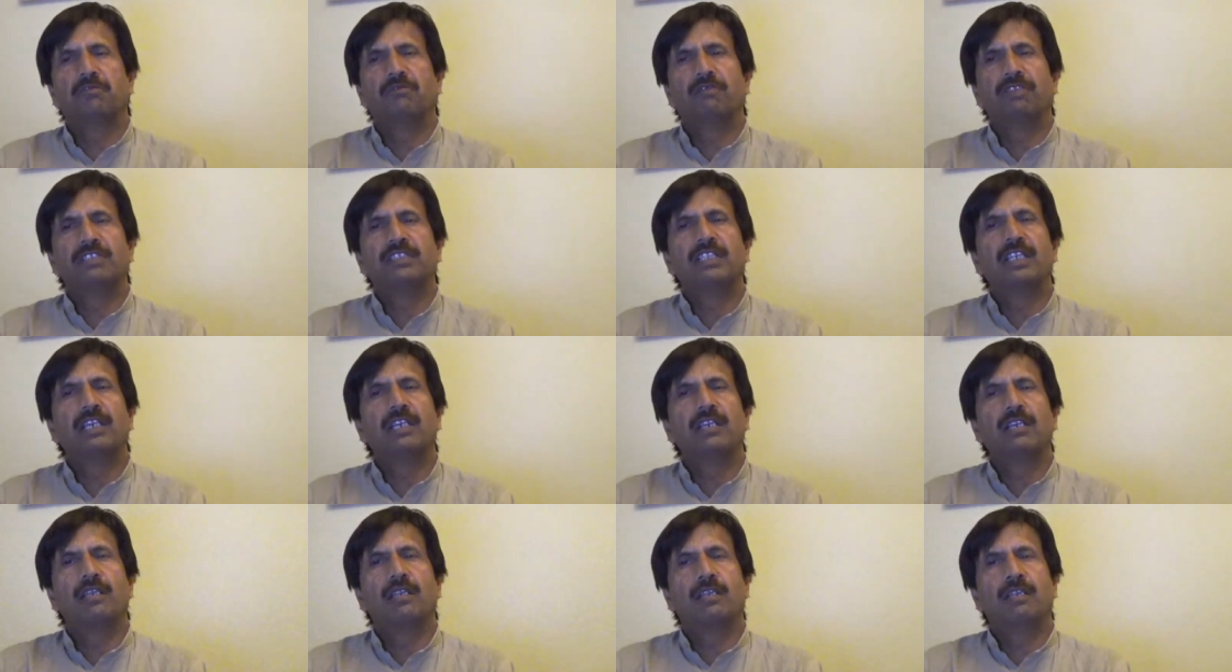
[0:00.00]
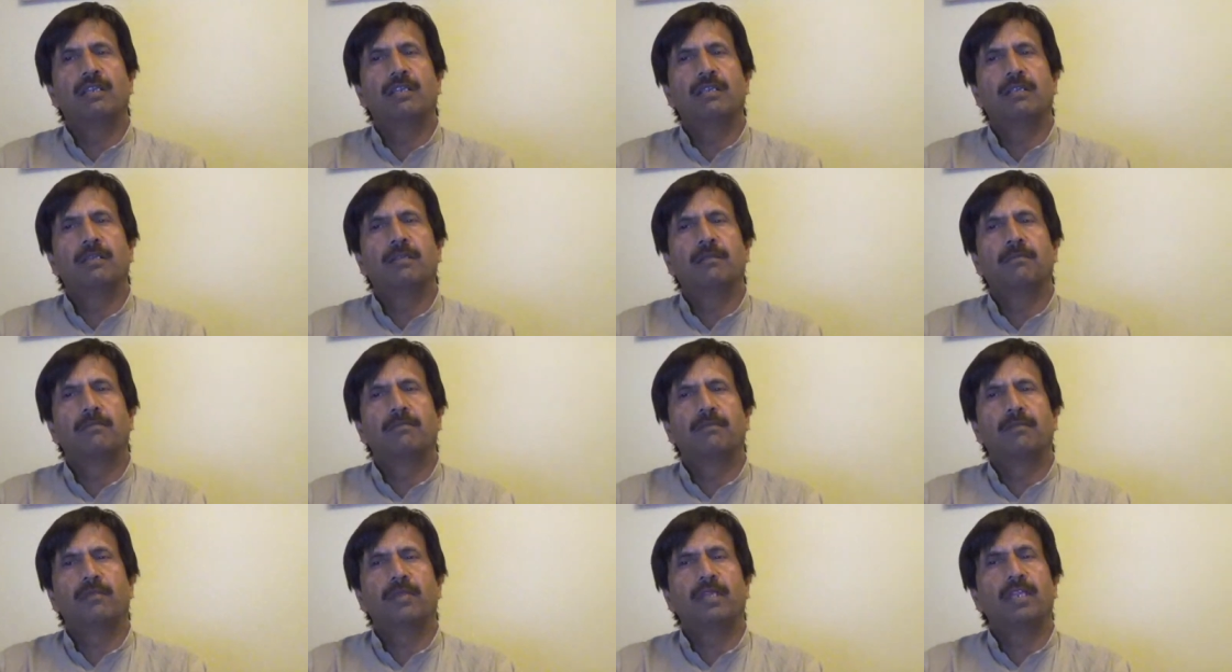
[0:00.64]
with
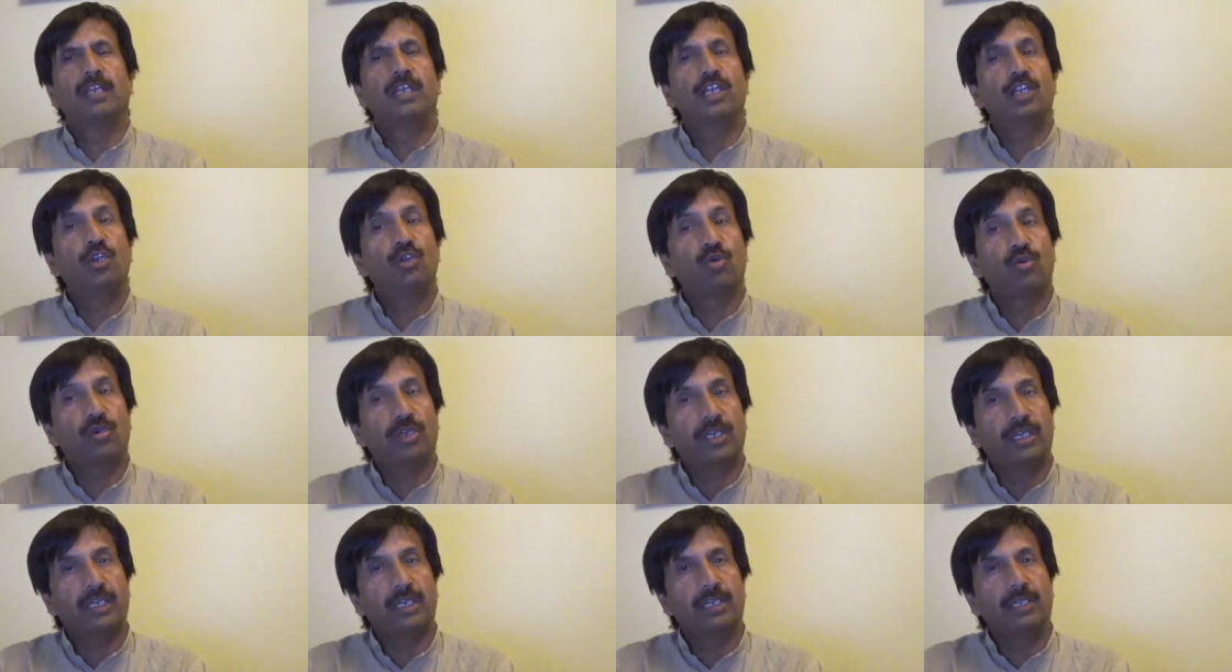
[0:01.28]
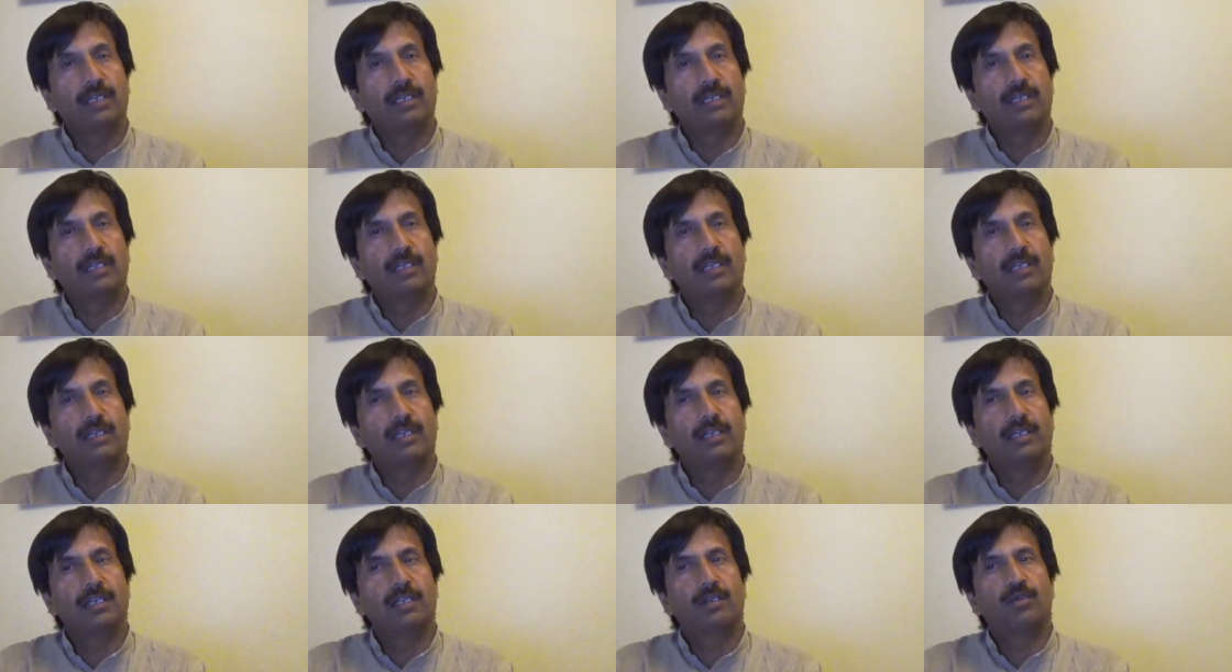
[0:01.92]
um, lidocaine
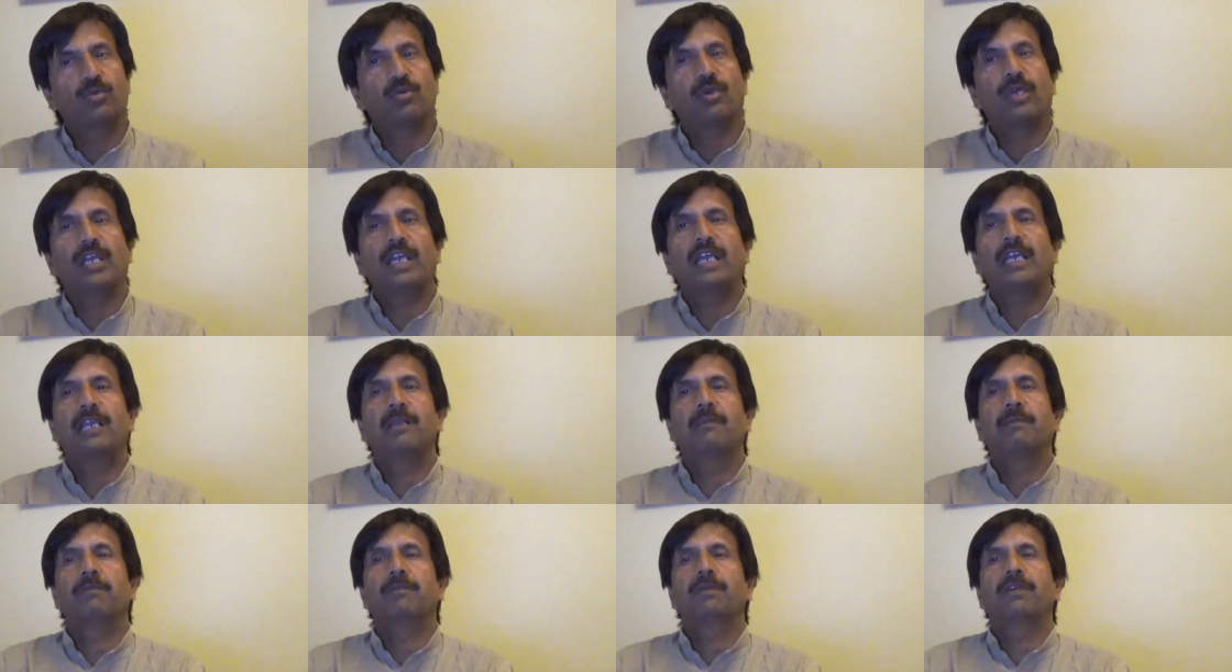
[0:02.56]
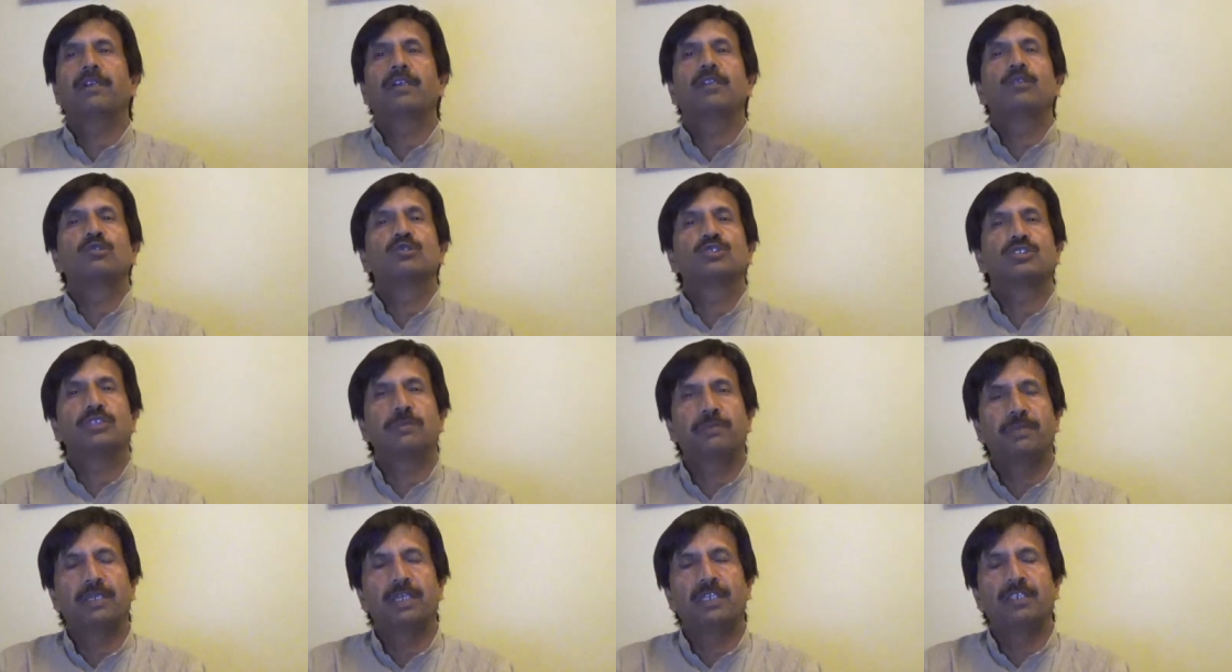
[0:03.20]
uh, to help
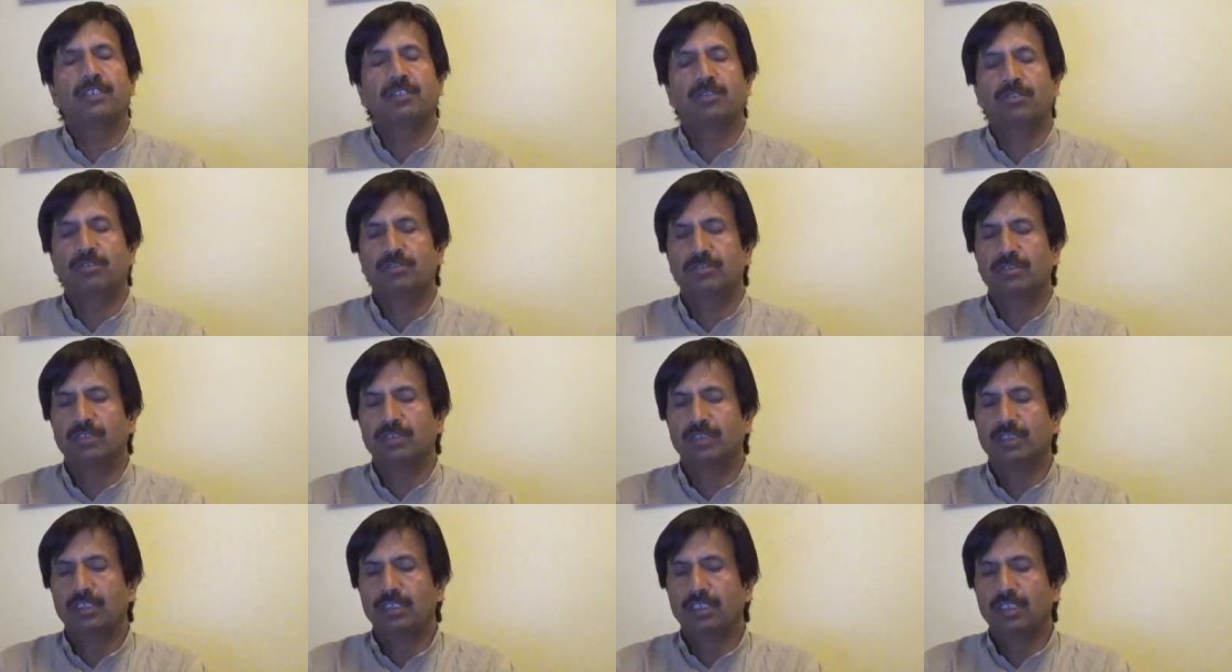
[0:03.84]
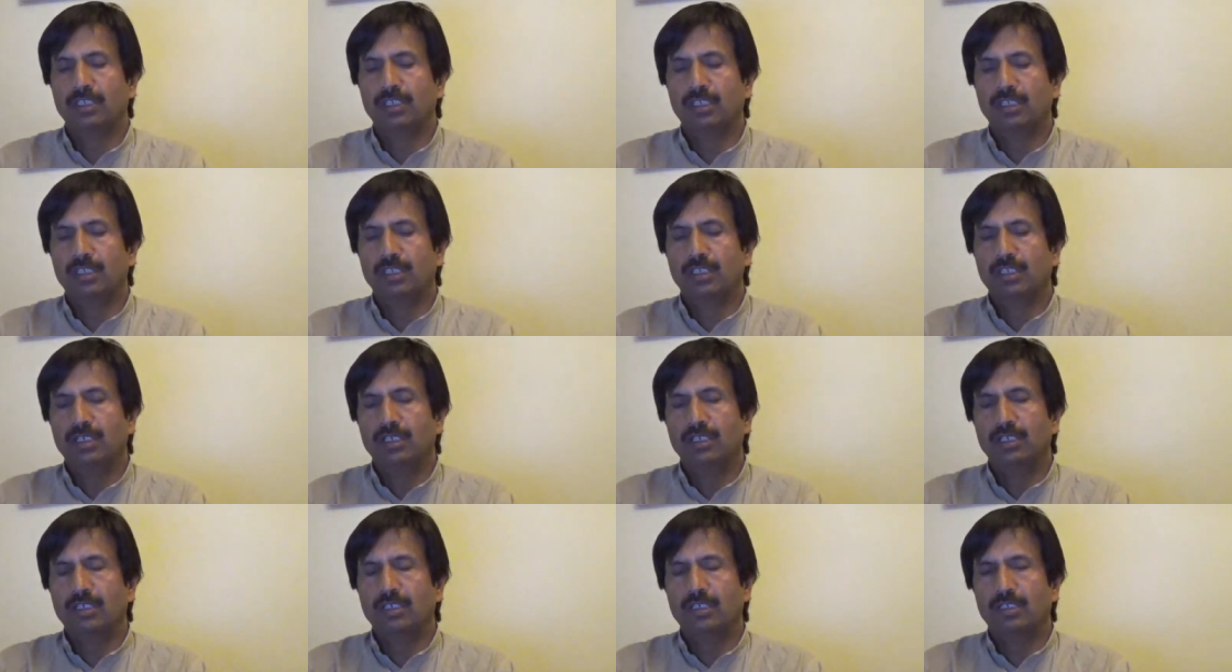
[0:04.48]
reduce the pain, you
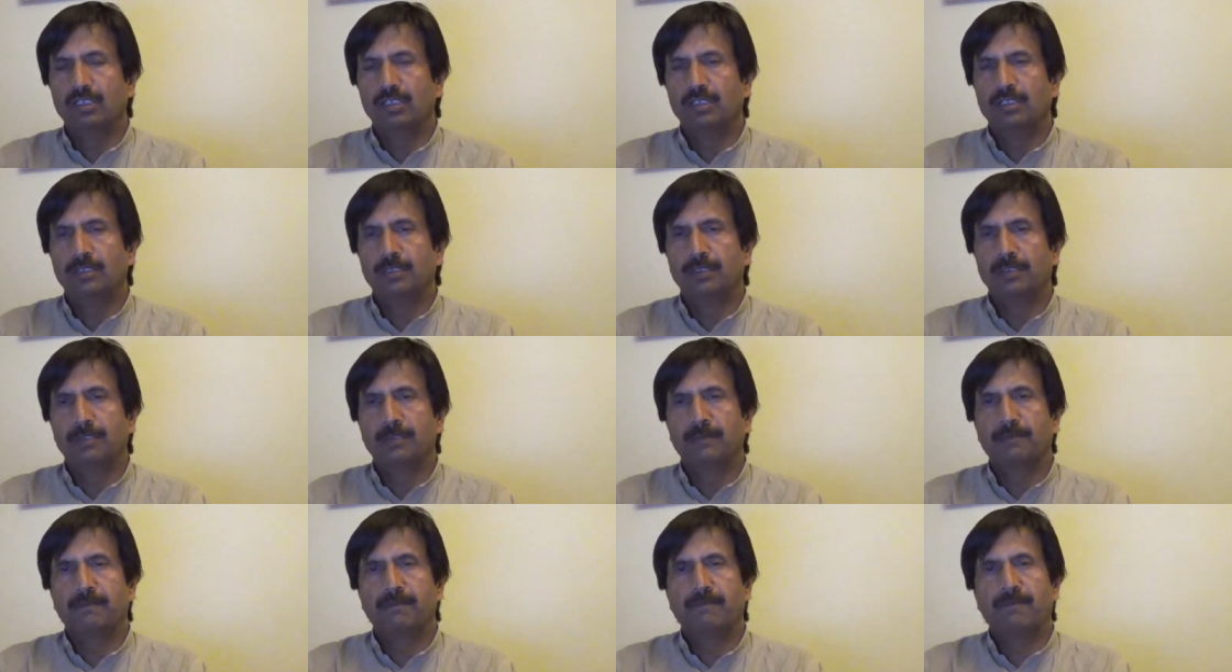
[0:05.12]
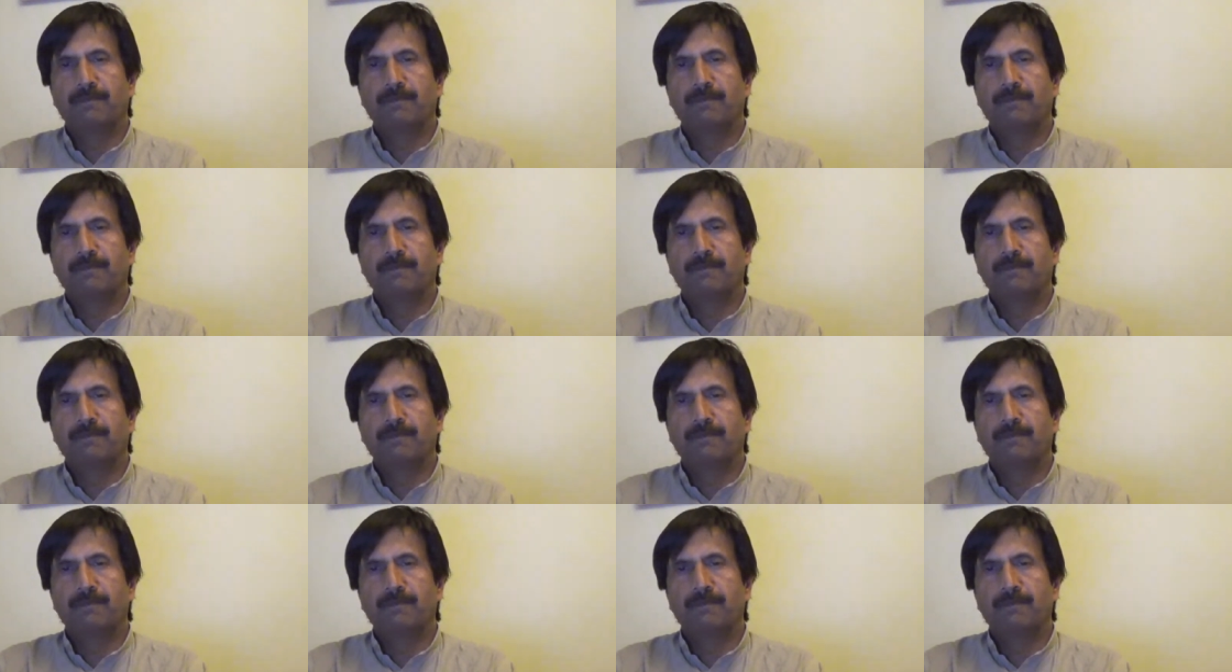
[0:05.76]
know.